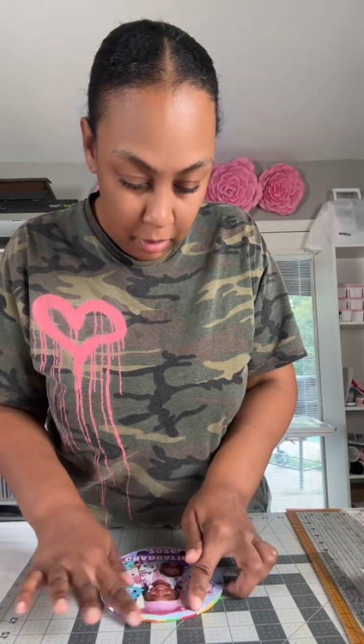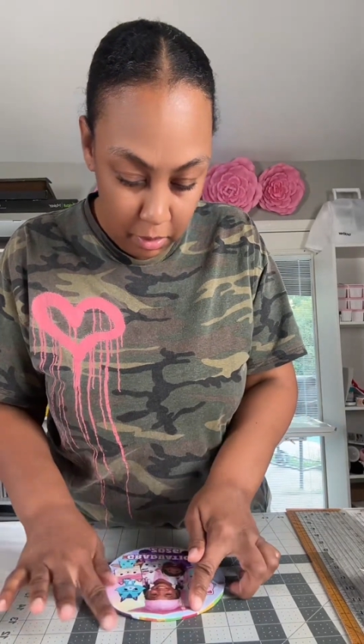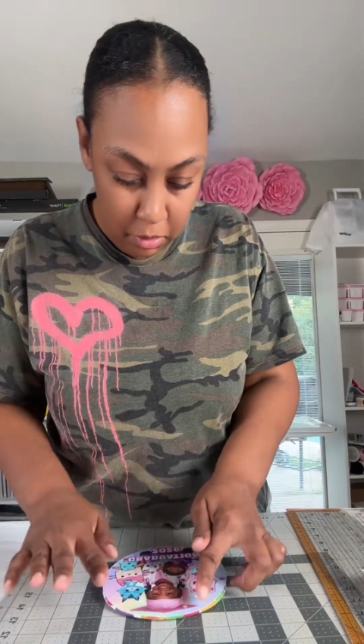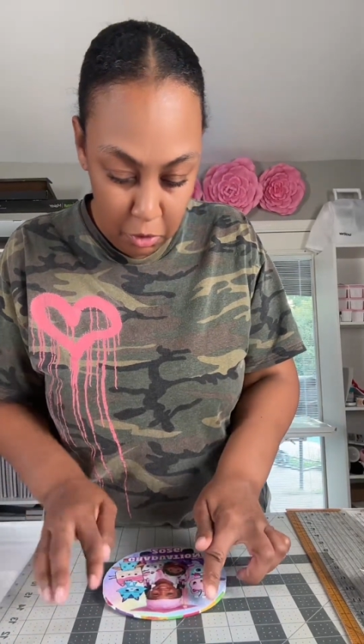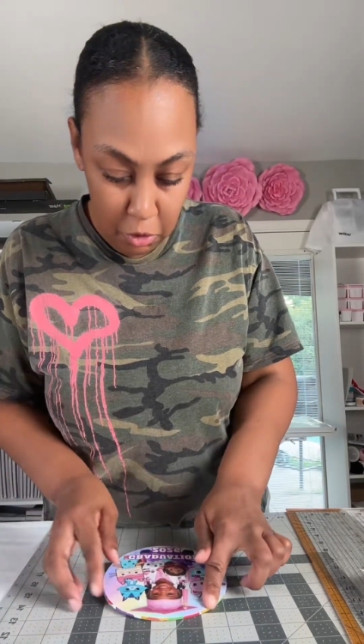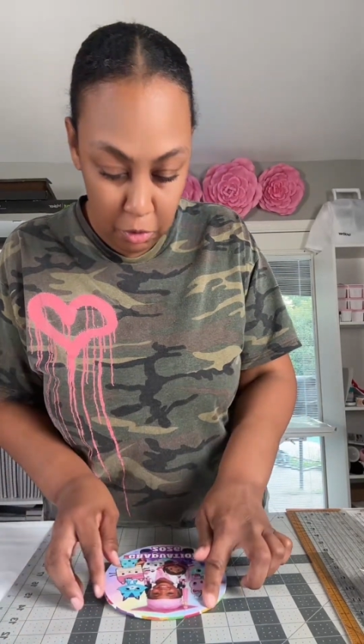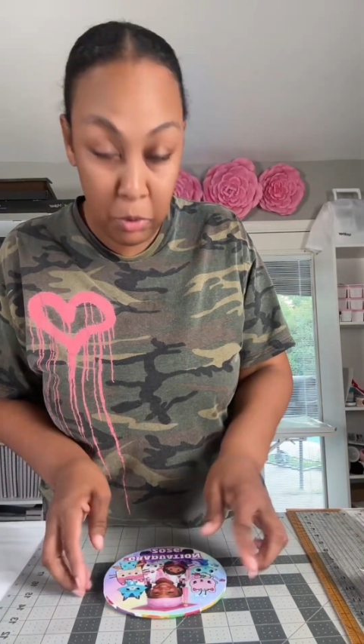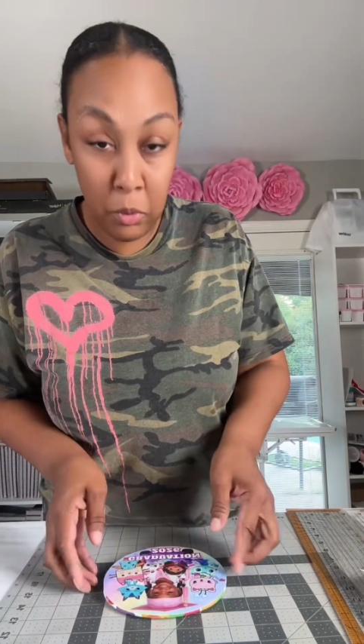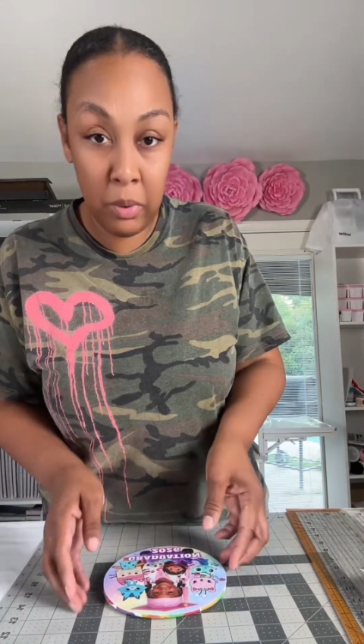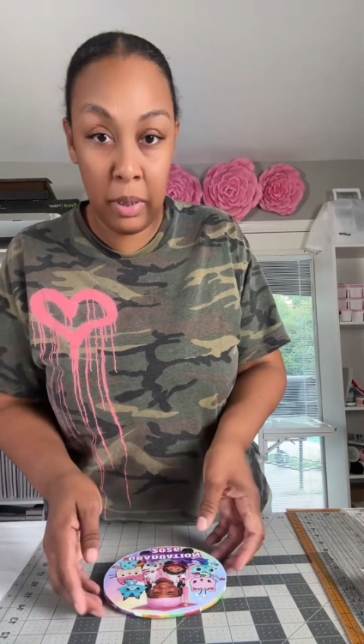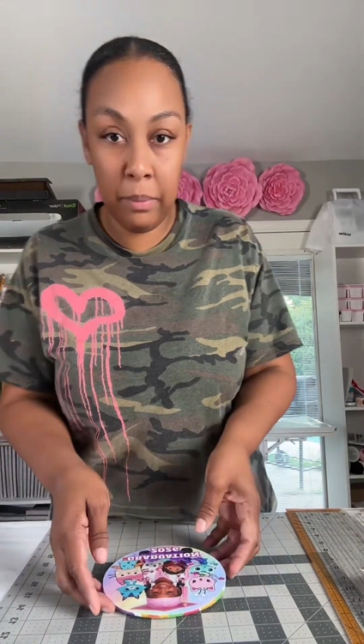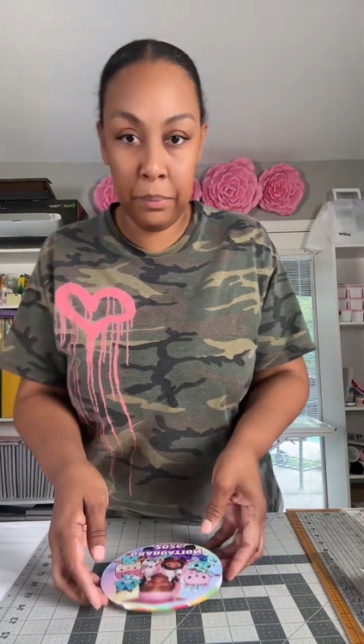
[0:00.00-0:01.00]
to
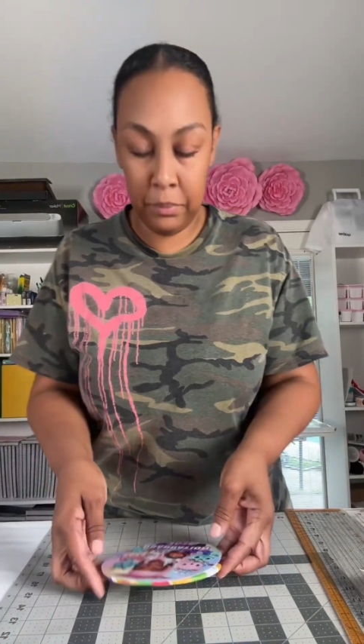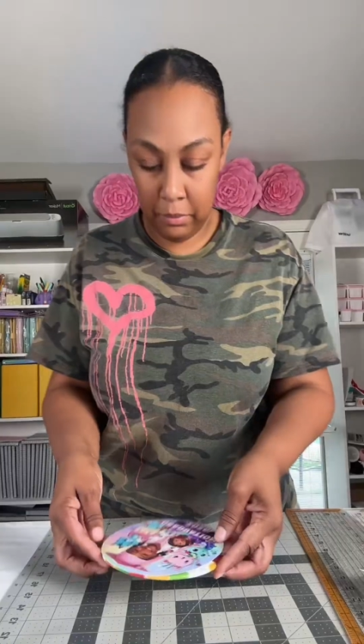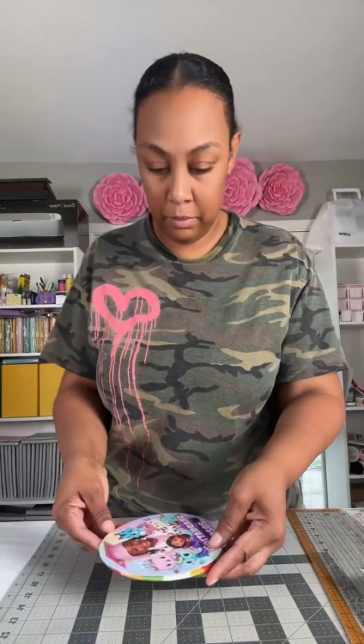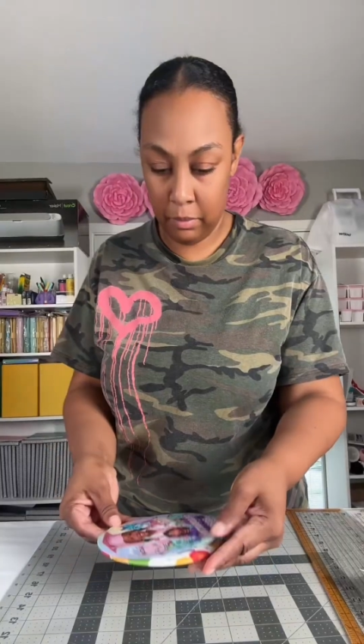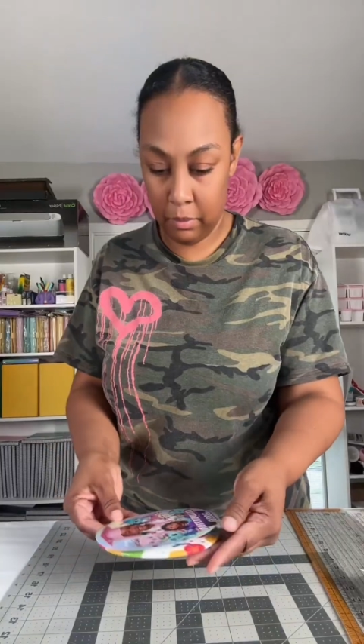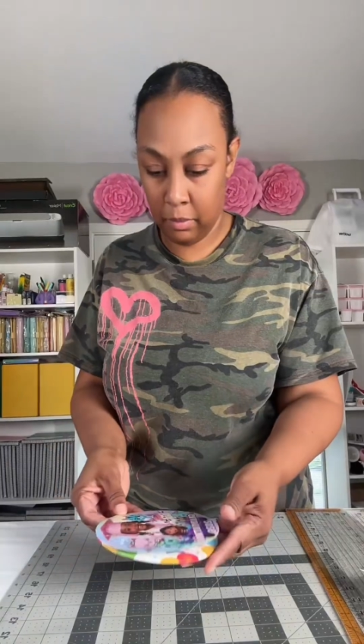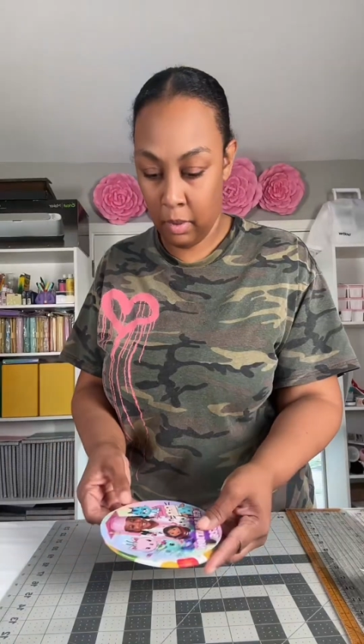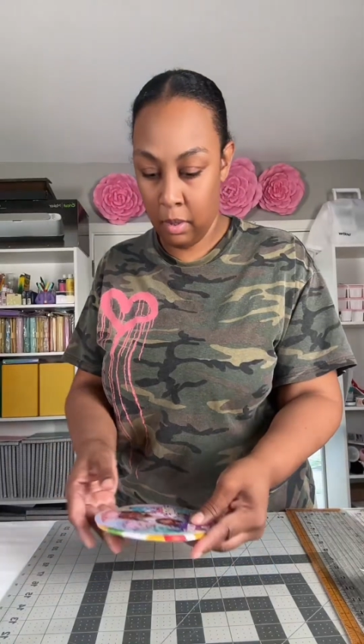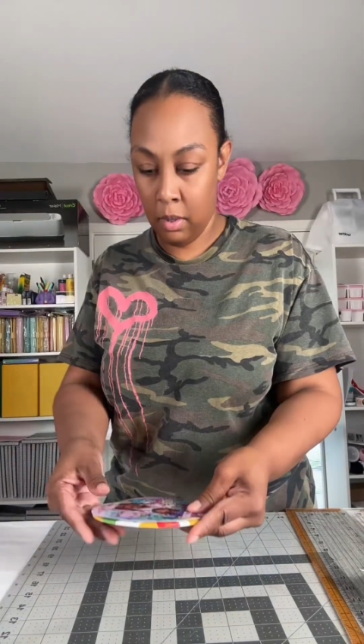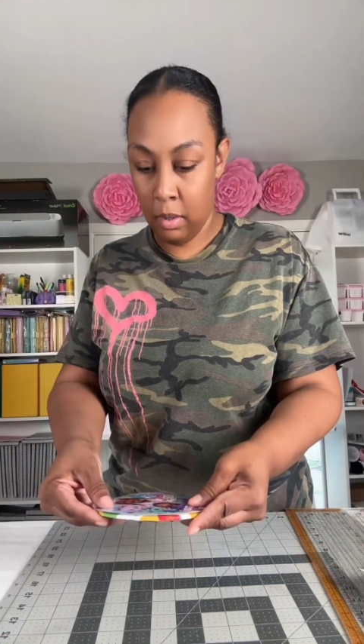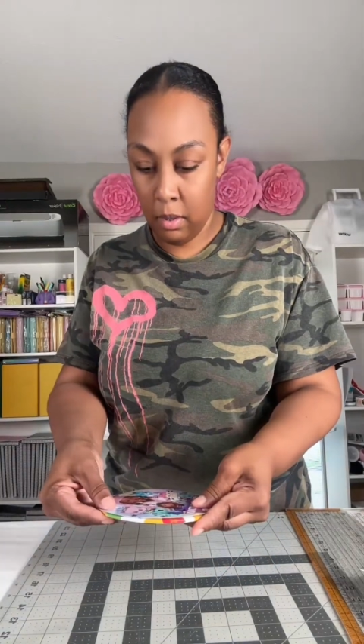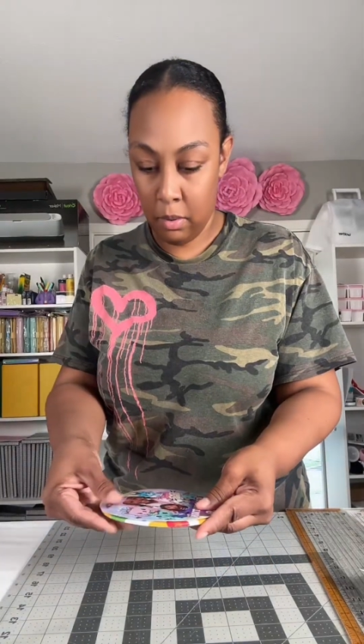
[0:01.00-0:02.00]
smooth it
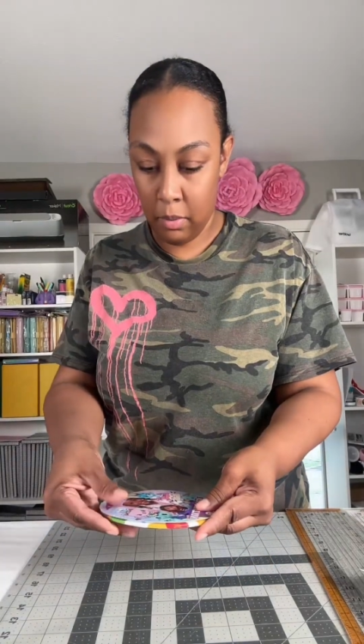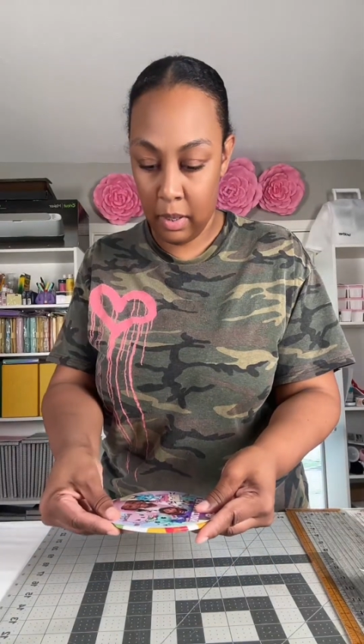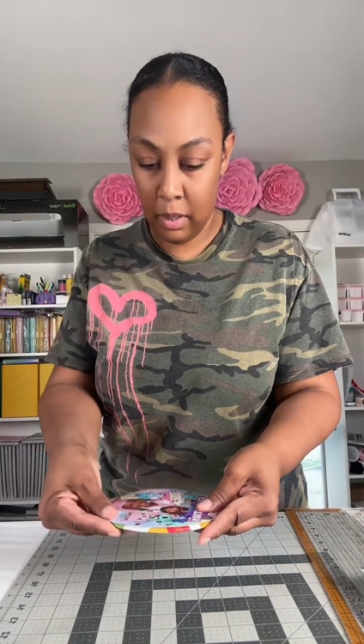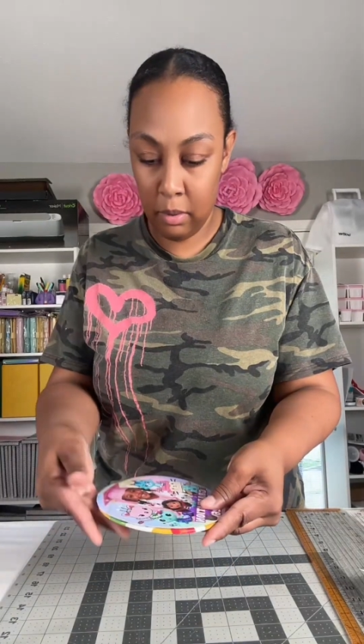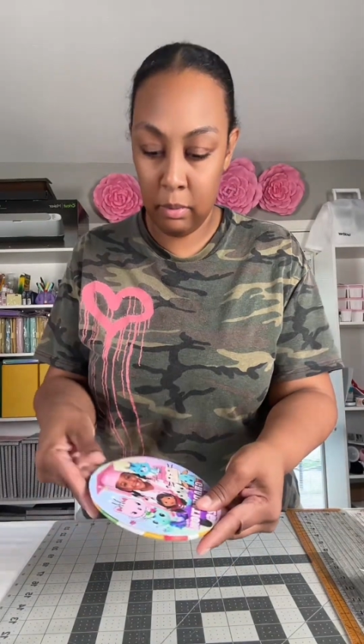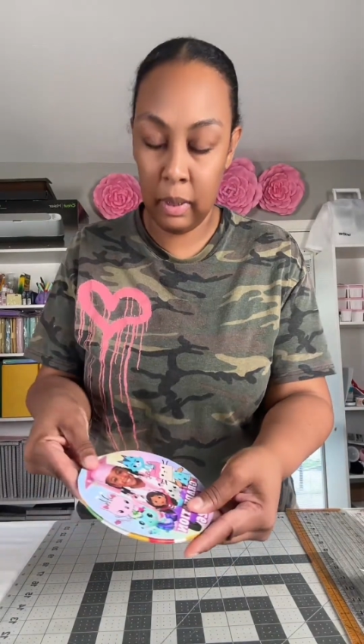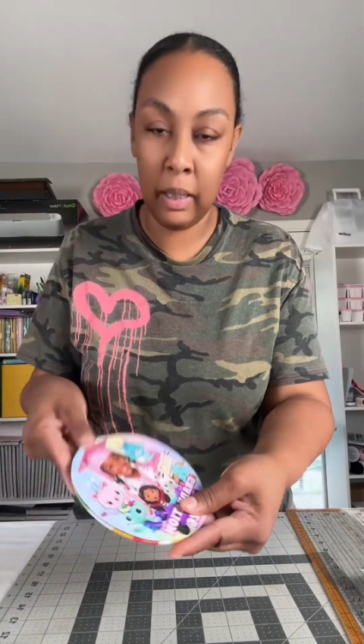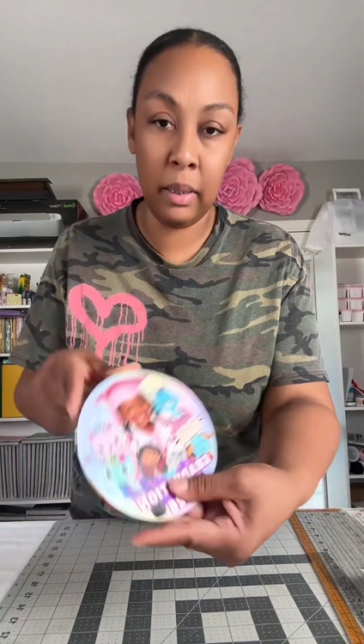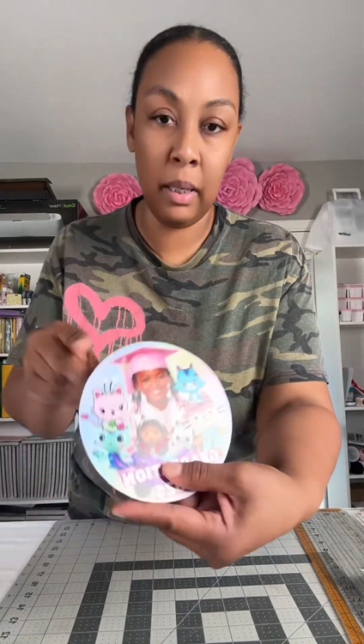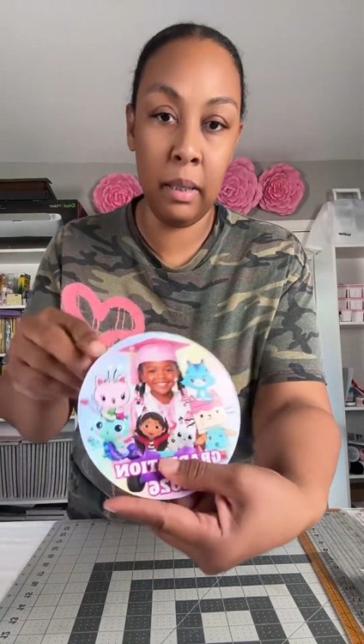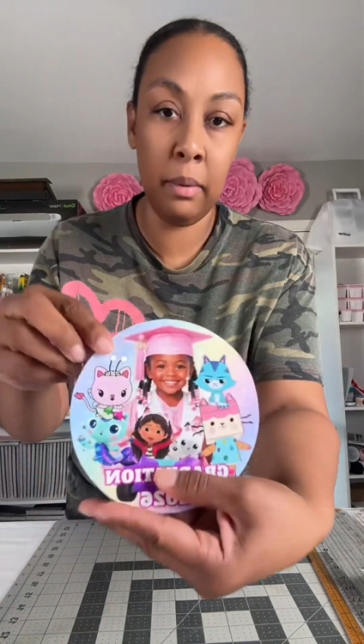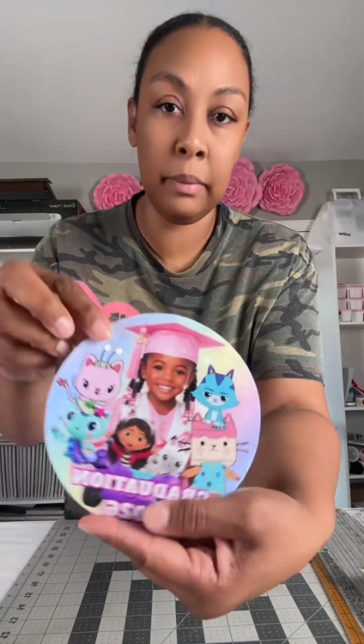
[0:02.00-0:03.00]
around like
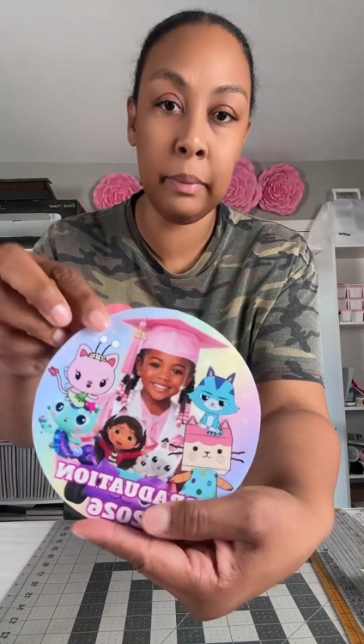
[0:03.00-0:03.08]
that.